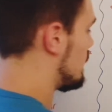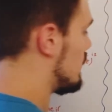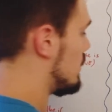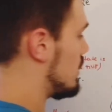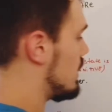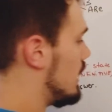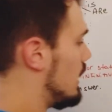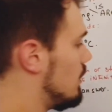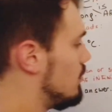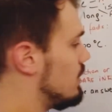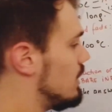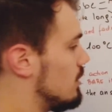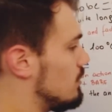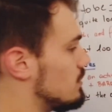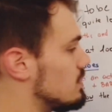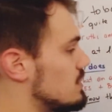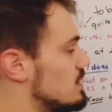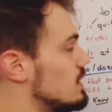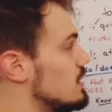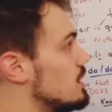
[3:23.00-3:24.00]
okay? The
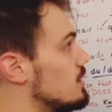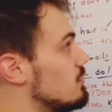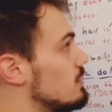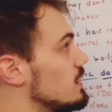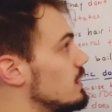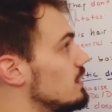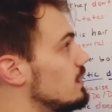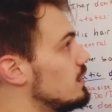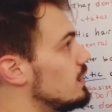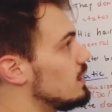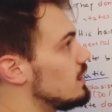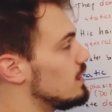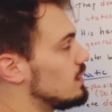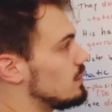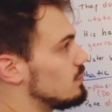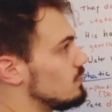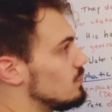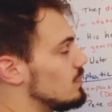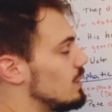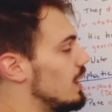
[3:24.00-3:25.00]
auxiliary
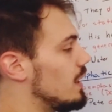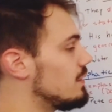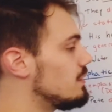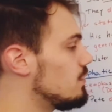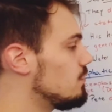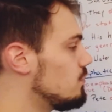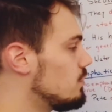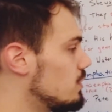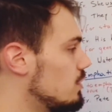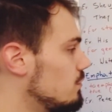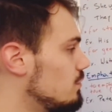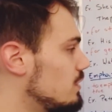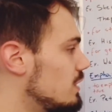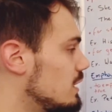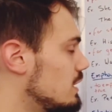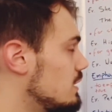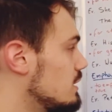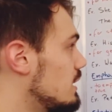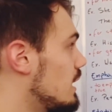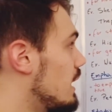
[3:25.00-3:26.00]
and the verb
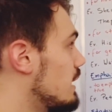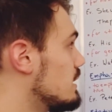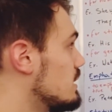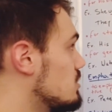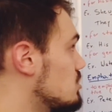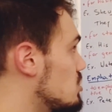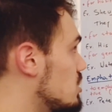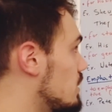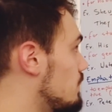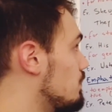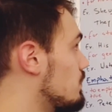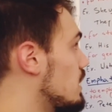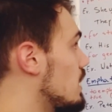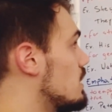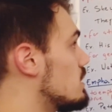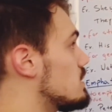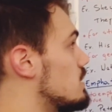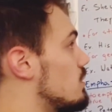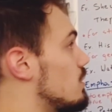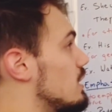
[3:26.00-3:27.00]
in the ing.
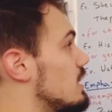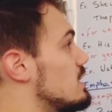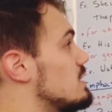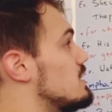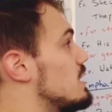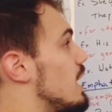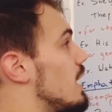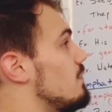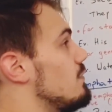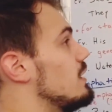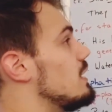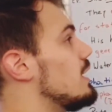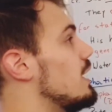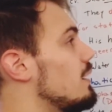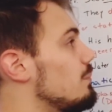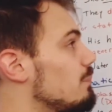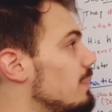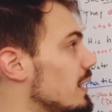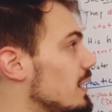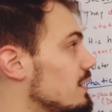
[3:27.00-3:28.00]
So he's having
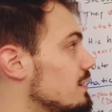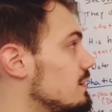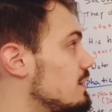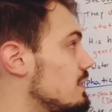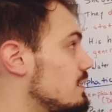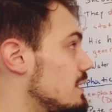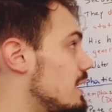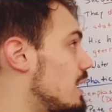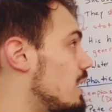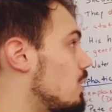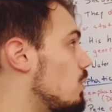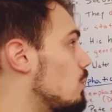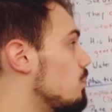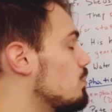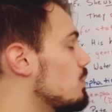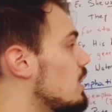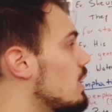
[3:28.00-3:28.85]
a bath now.